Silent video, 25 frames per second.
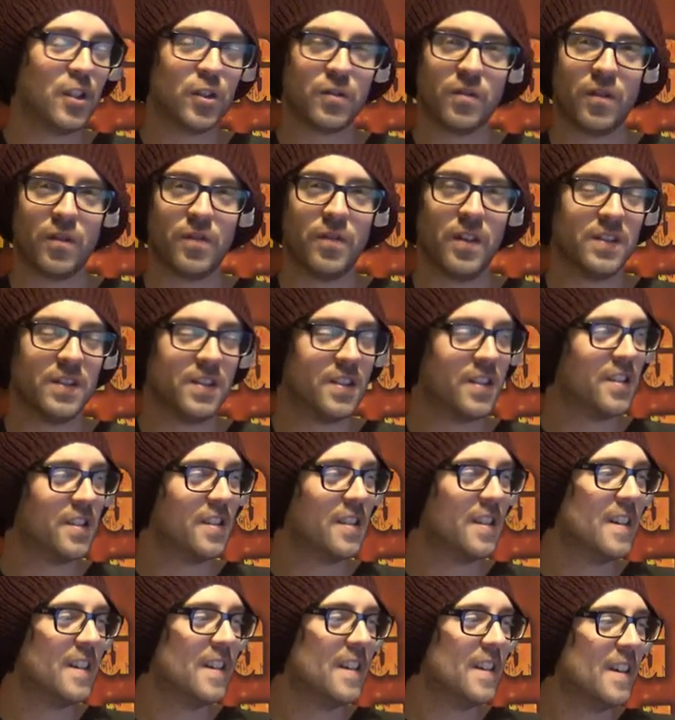just for fun.
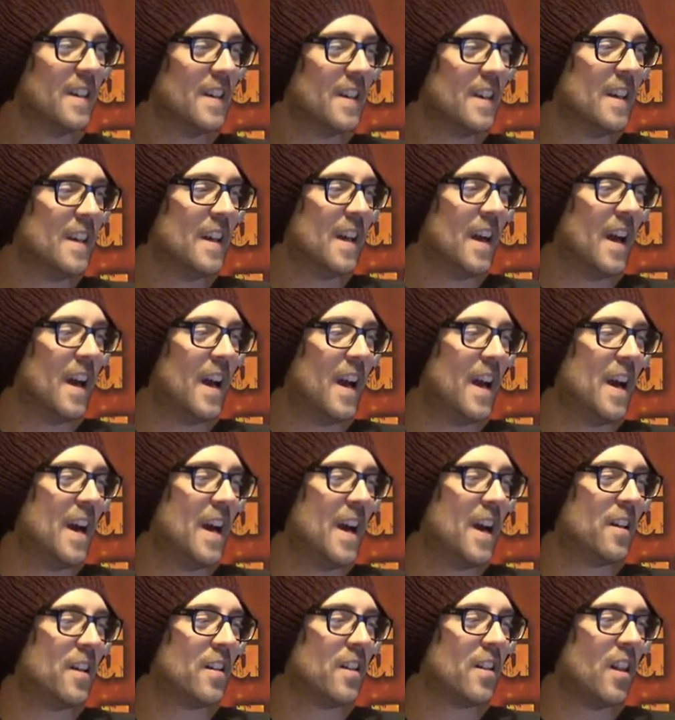
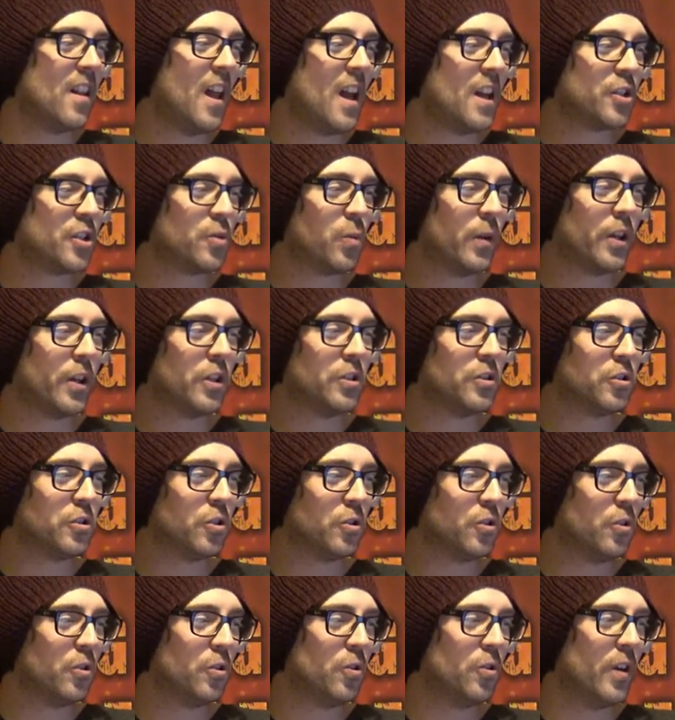Uh, we you can
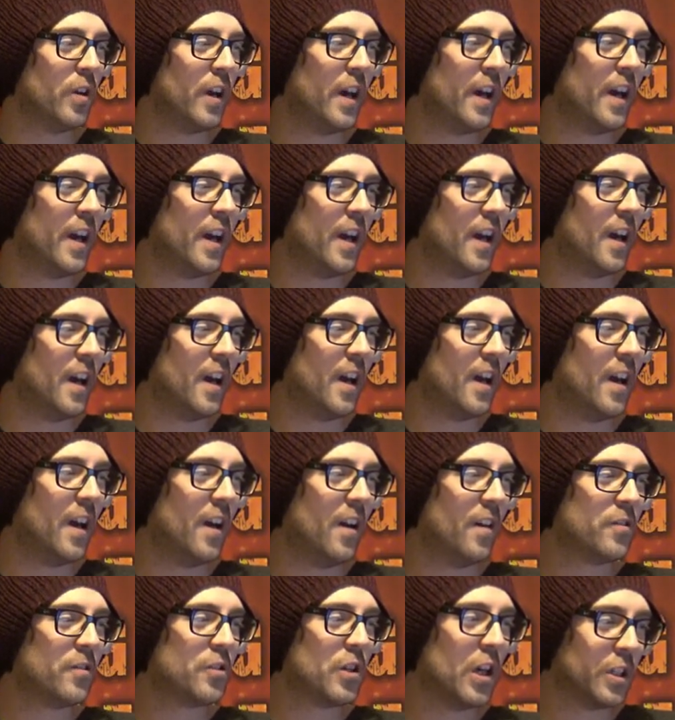do
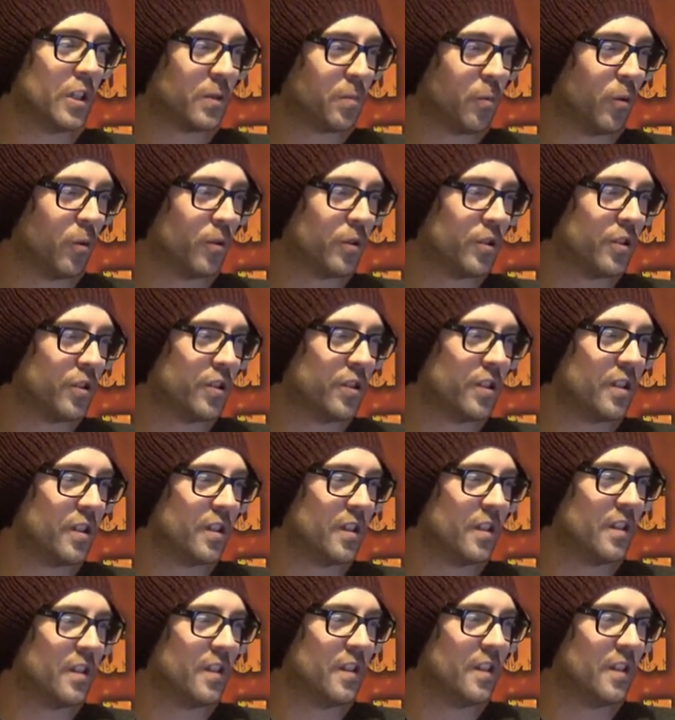uh, transports.